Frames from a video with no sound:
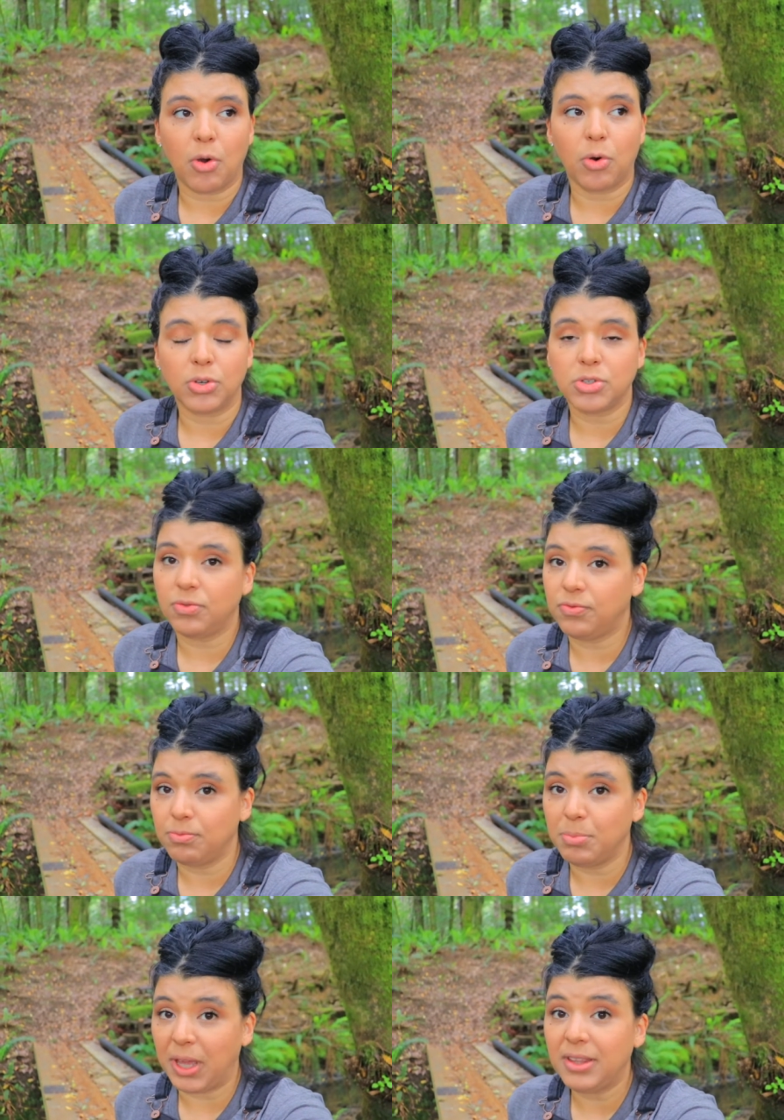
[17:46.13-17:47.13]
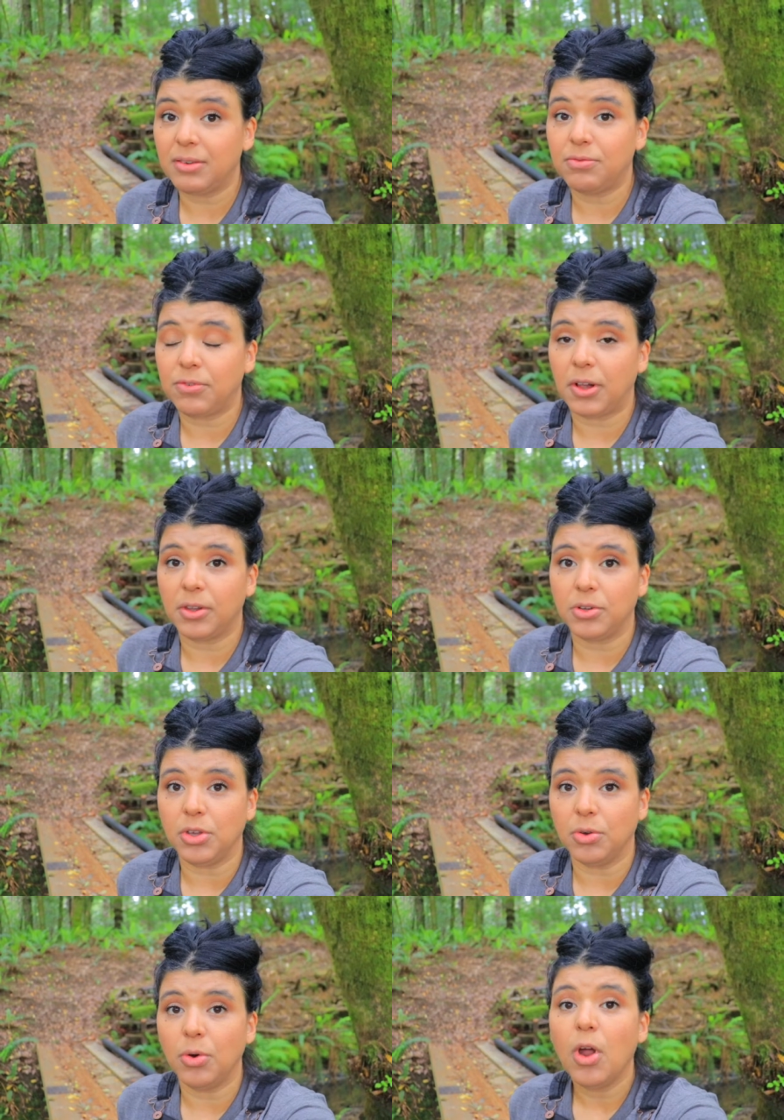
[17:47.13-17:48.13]
or to make them follow
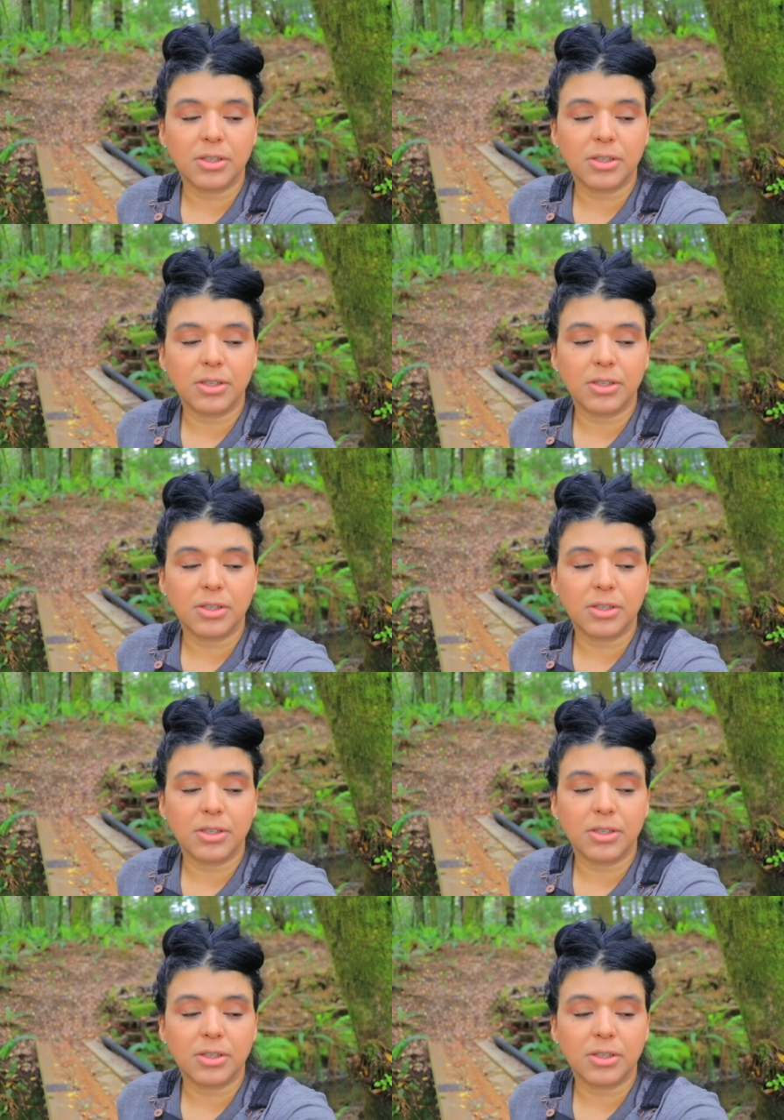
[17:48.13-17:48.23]
you